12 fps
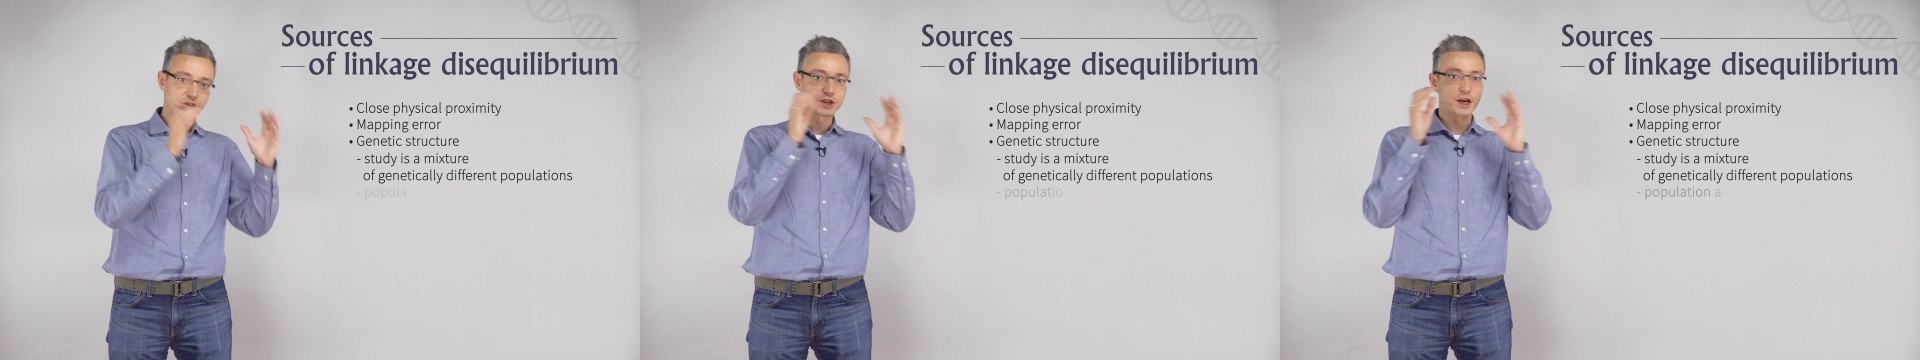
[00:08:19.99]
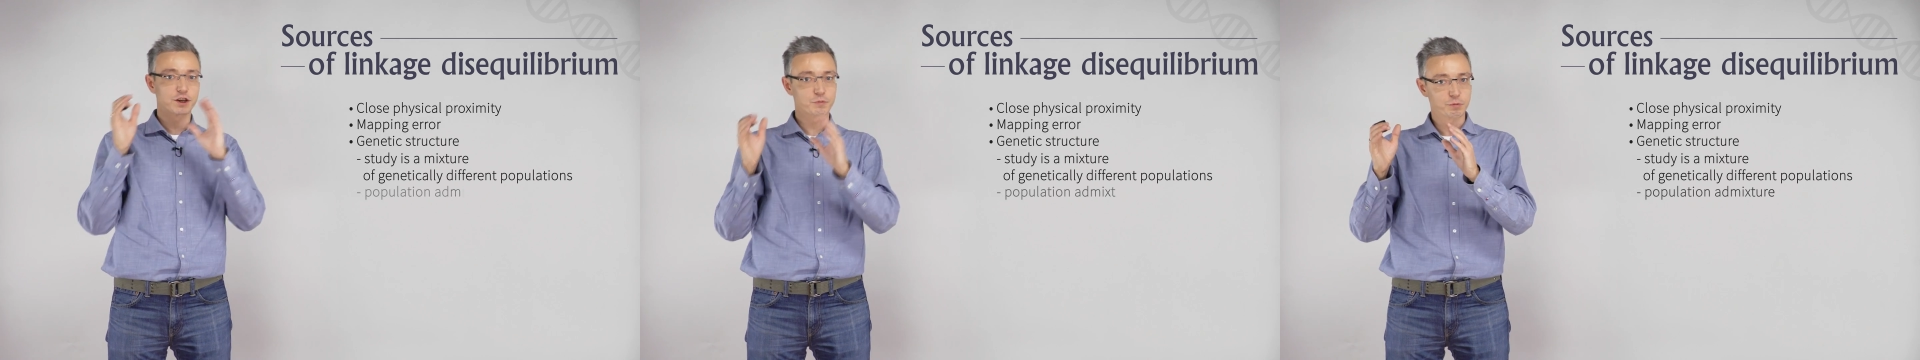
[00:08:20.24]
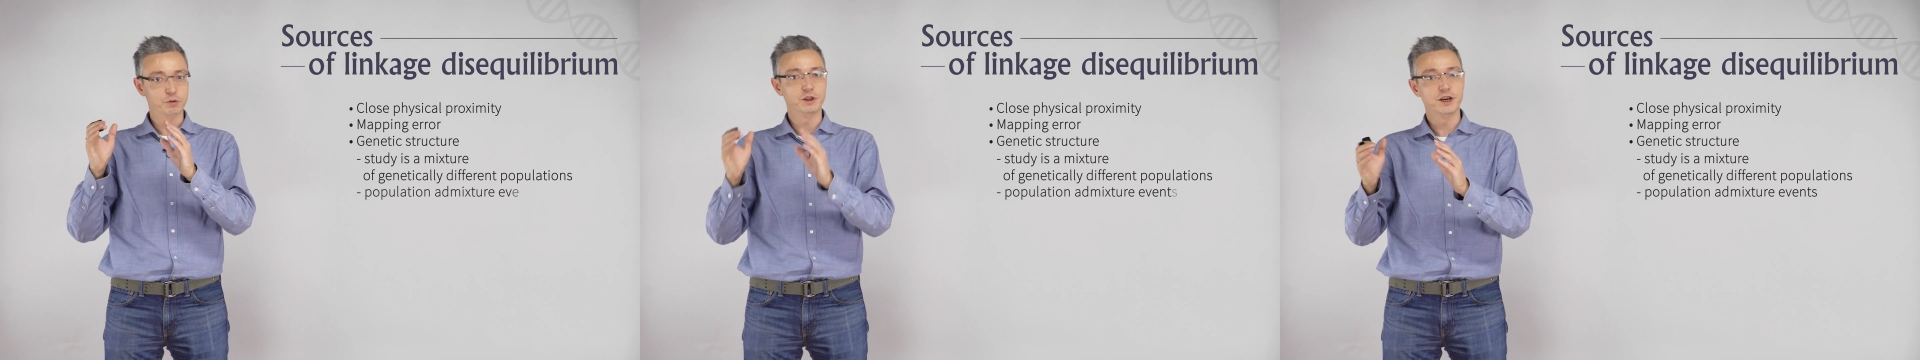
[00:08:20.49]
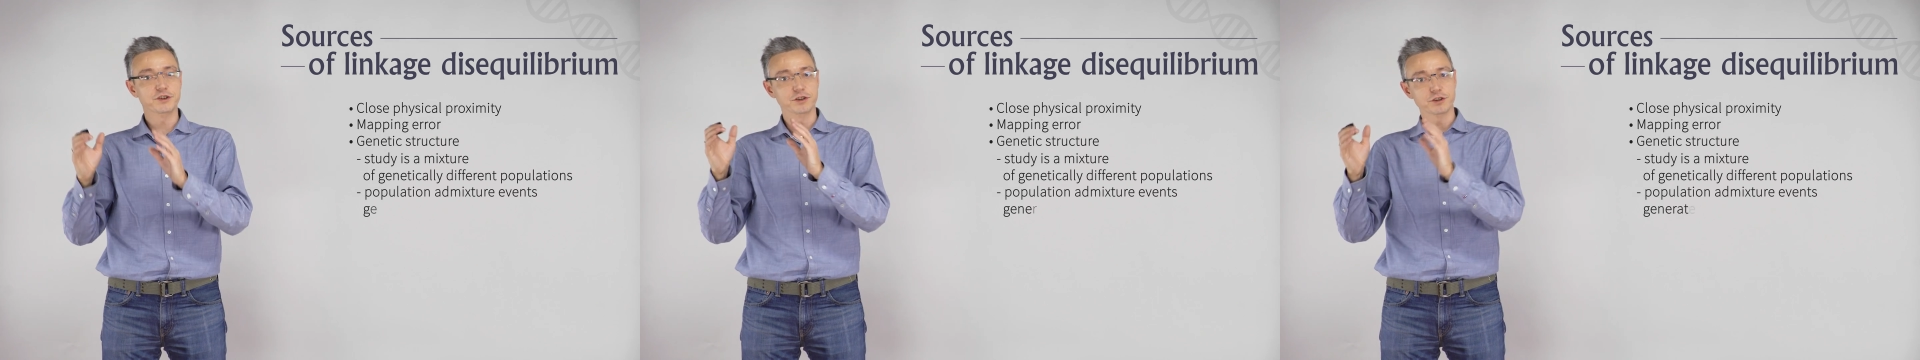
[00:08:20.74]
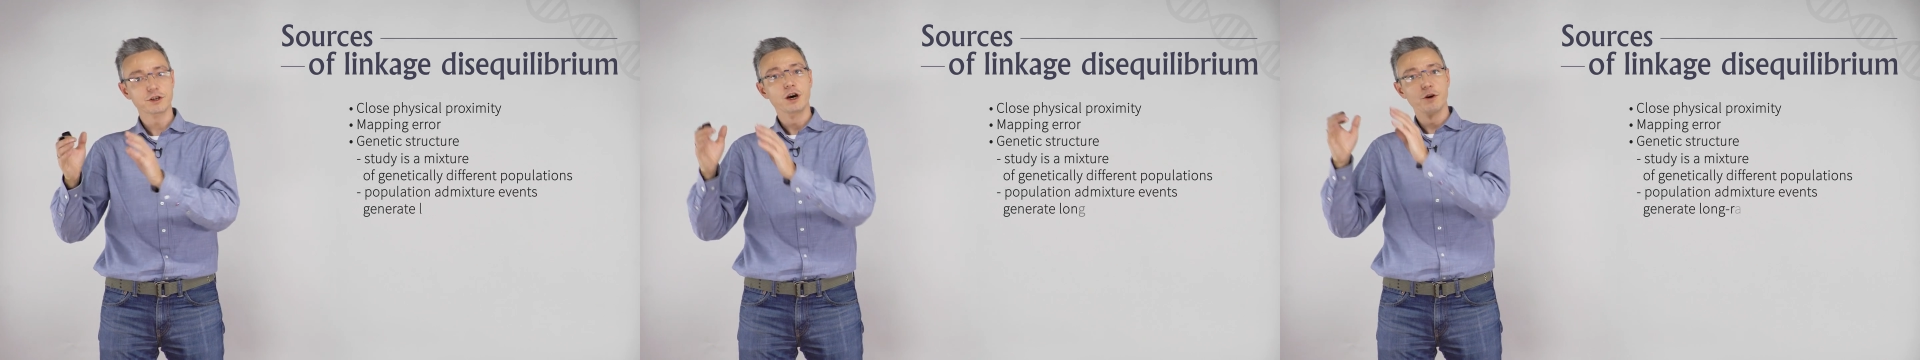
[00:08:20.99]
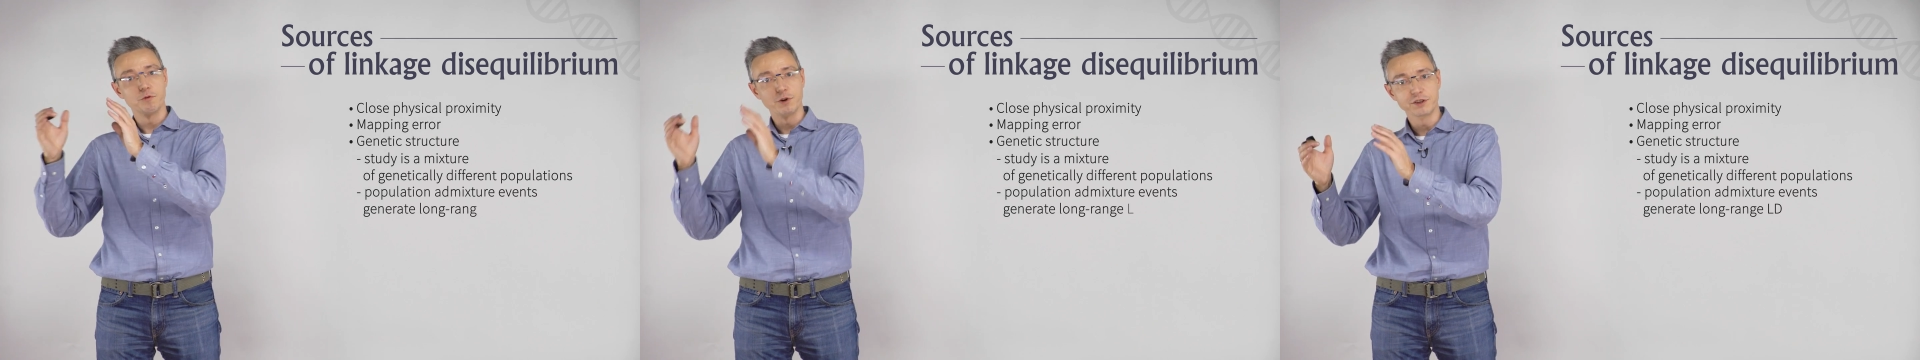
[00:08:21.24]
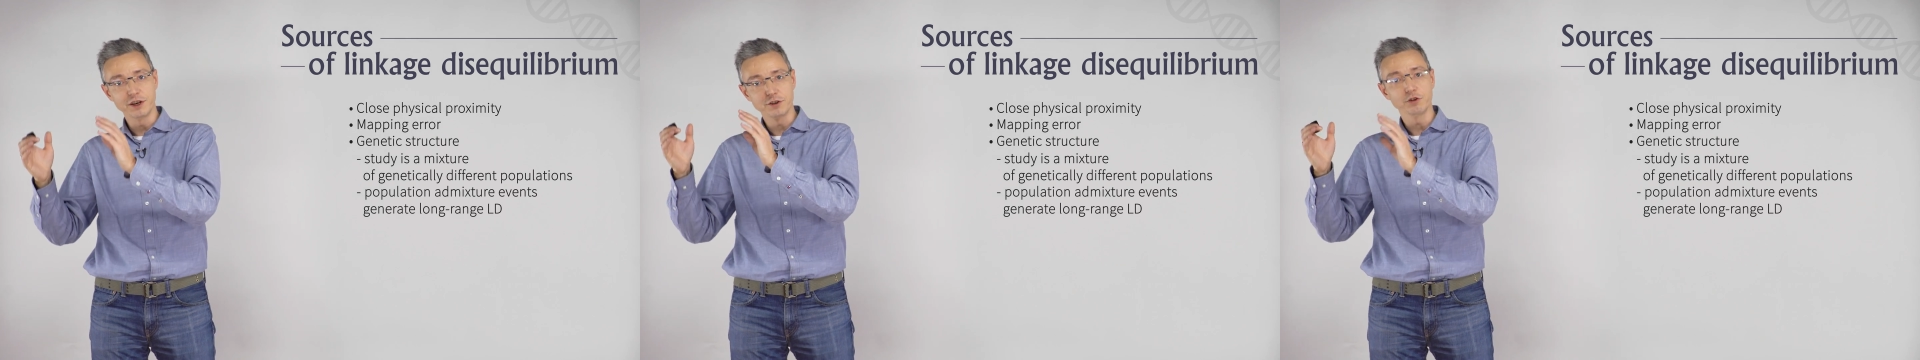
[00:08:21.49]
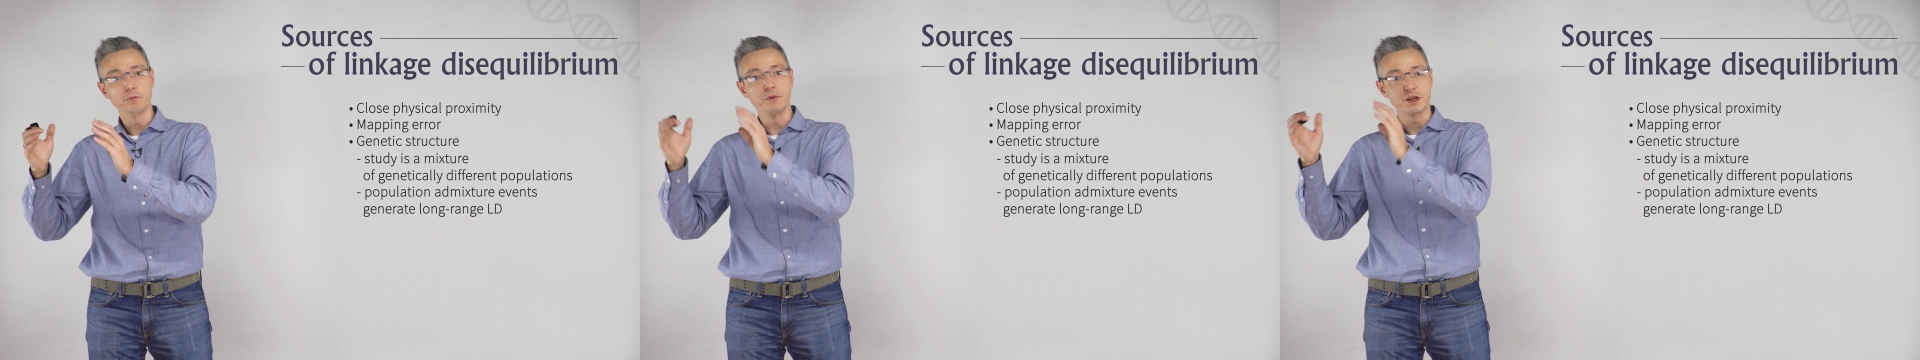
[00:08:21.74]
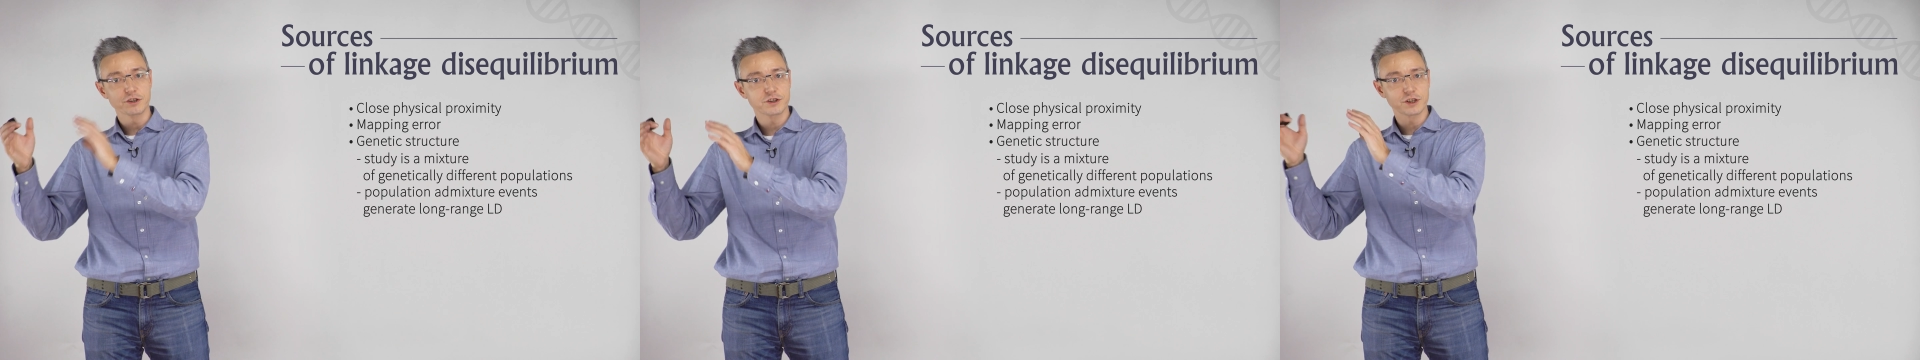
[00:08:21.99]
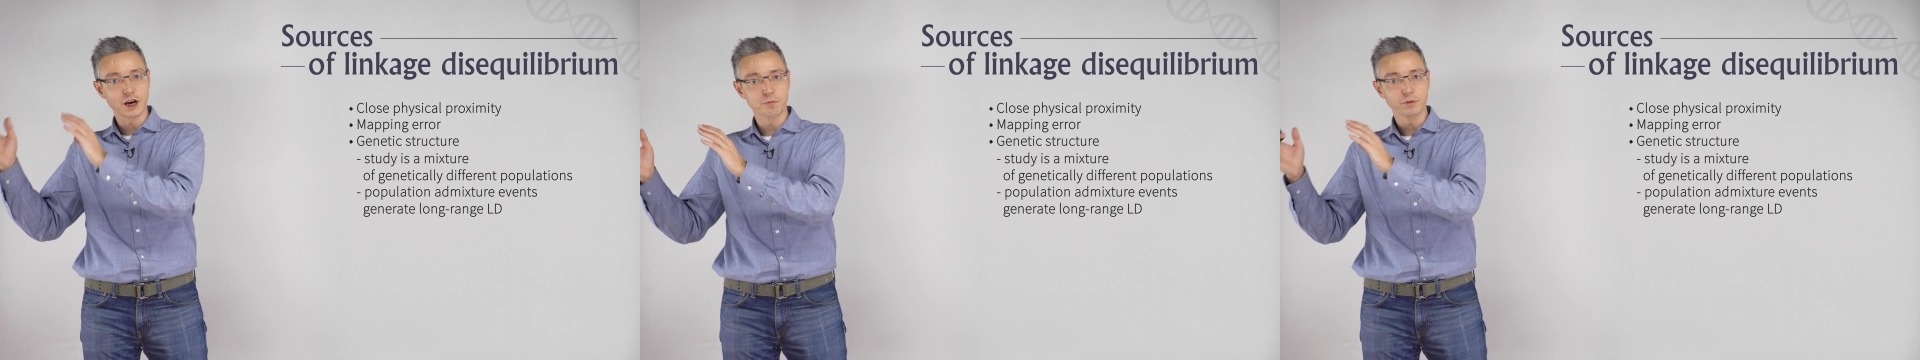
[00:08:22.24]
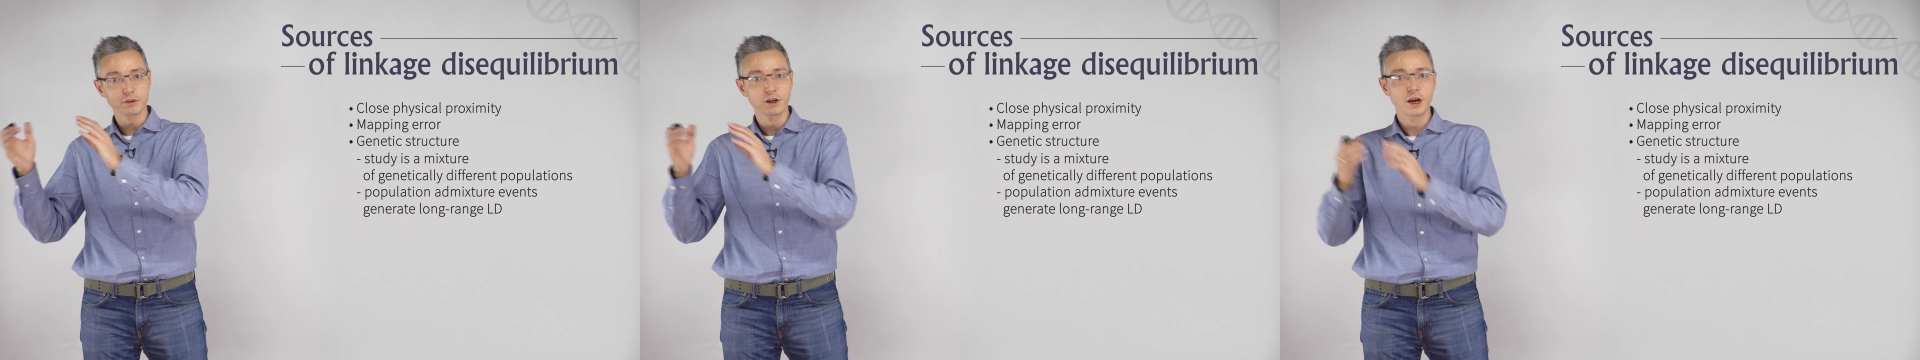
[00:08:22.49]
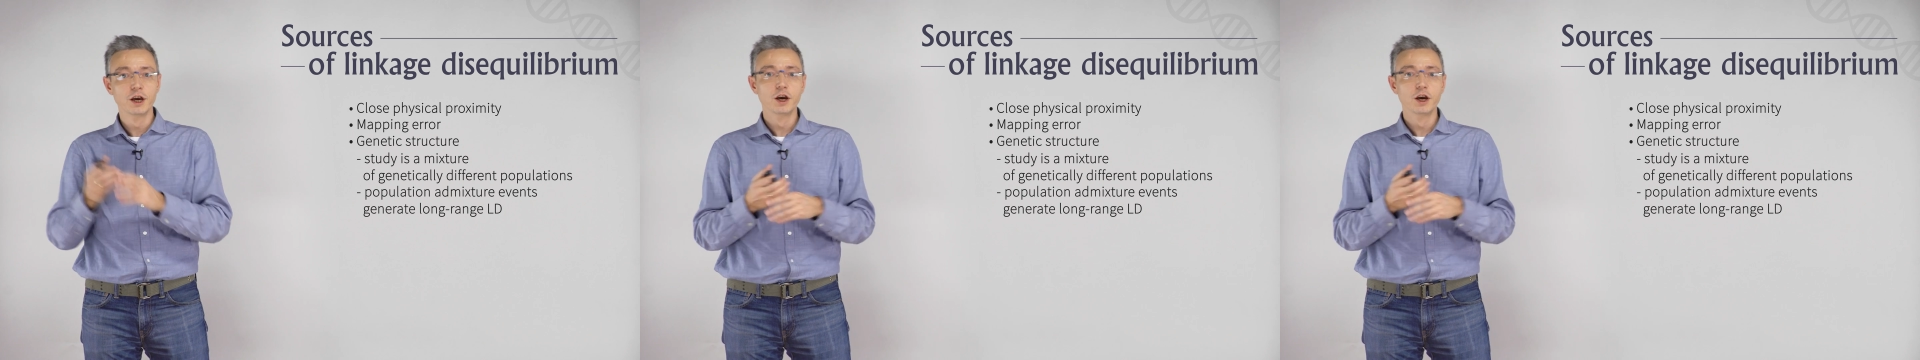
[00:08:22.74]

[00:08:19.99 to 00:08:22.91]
genetic populations within your mixed sample,